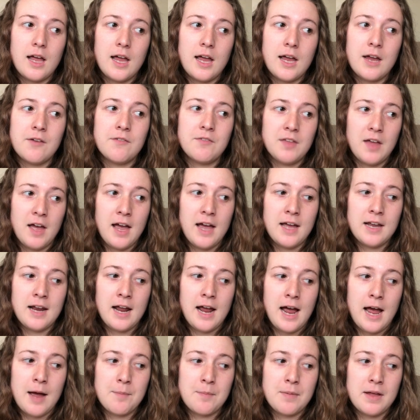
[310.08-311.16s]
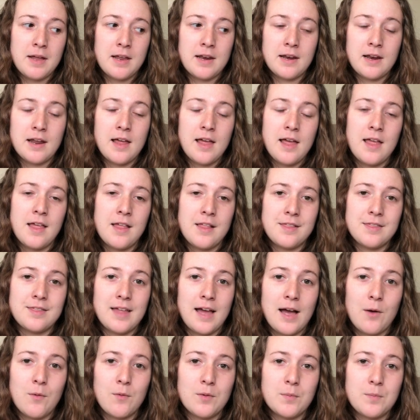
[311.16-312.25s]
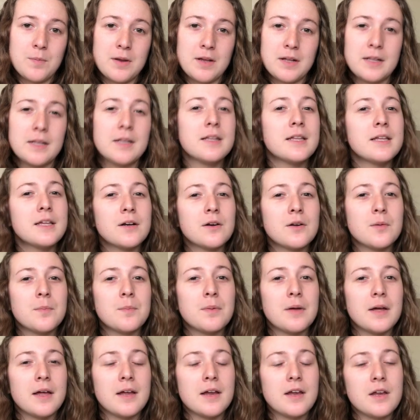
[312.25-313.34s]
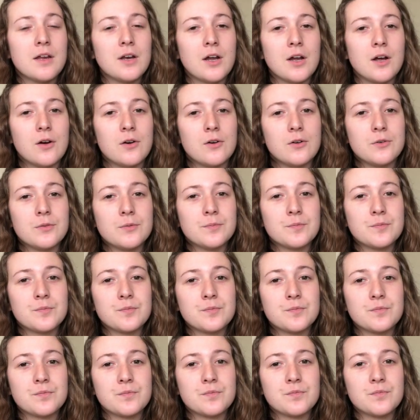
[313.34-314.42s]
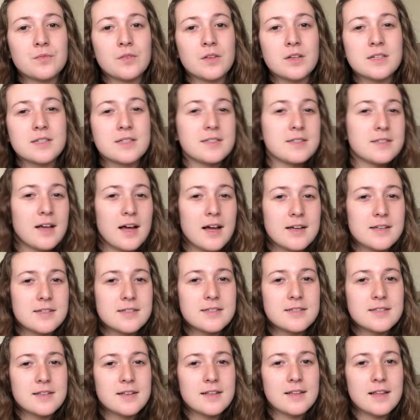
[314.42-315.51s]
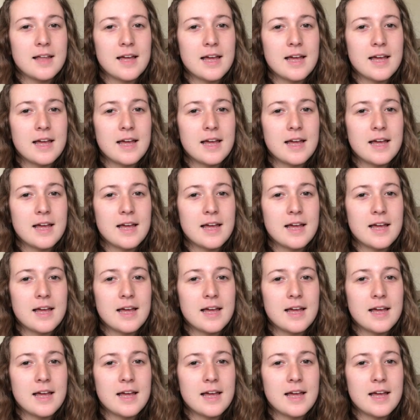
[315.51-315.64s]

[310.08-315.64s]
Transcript: if that had happened, that would be a little bit, sus,